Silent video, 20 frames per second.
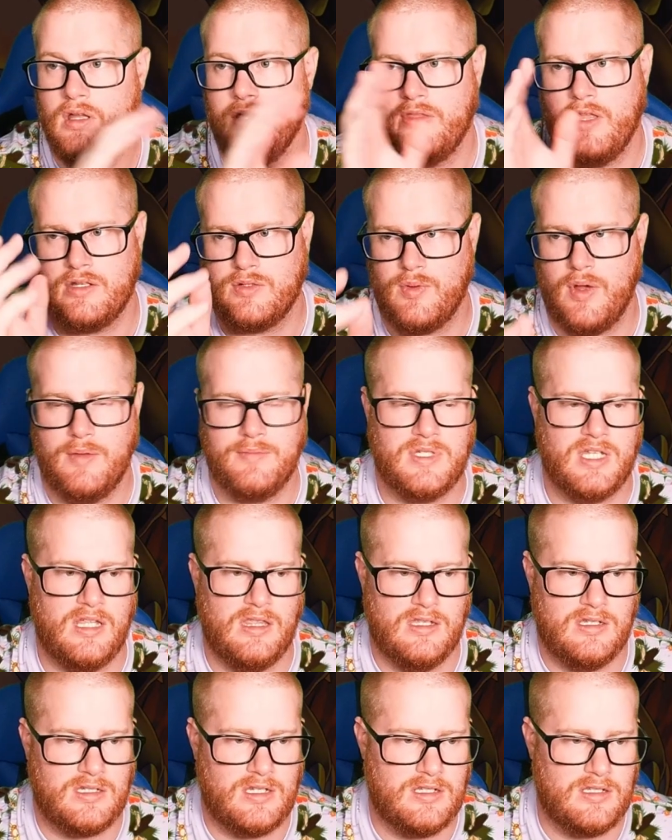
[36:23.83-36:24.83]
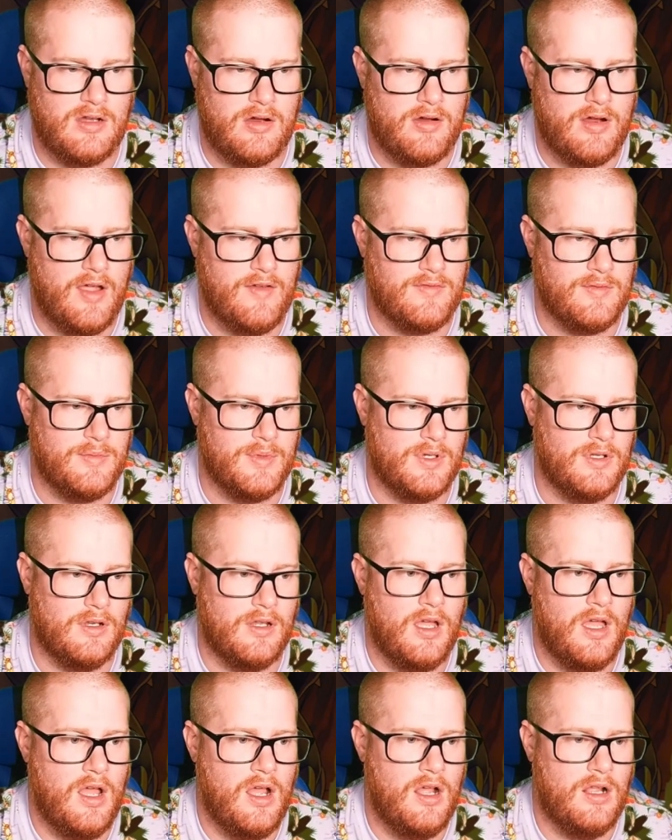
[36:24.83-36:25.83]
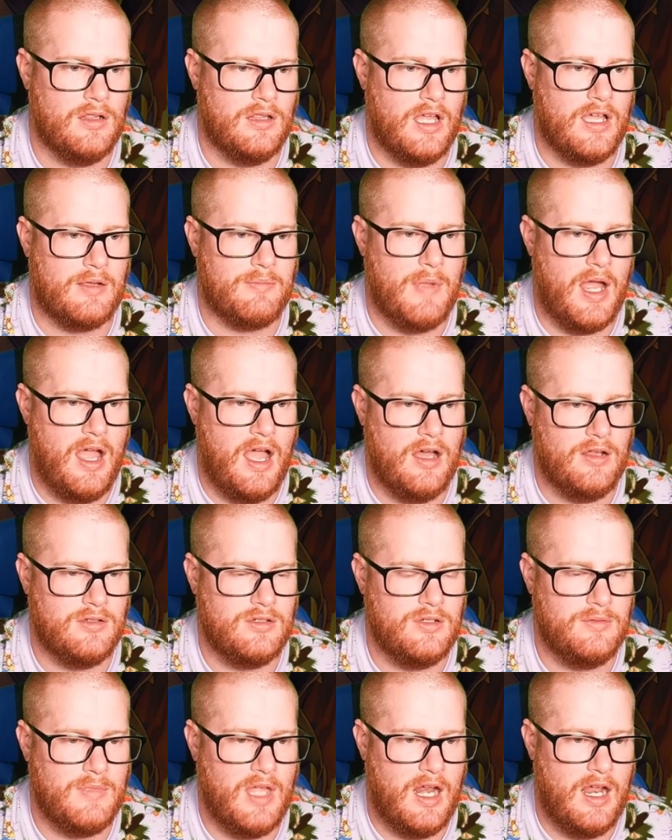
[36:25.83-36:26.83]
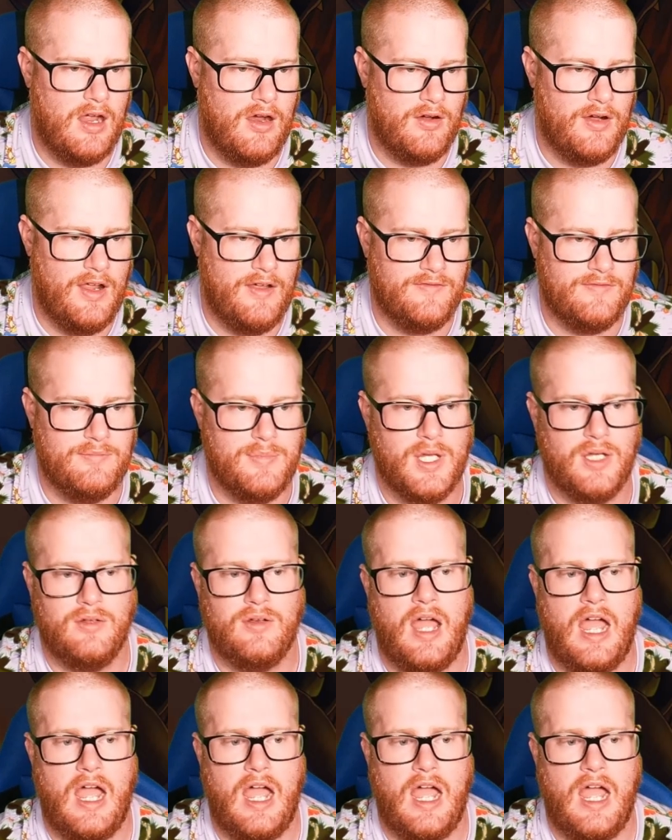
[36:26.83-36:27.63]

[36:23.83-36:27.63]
That's why I'm saying this, because I already have it built. Like my Houndoom that I already have built,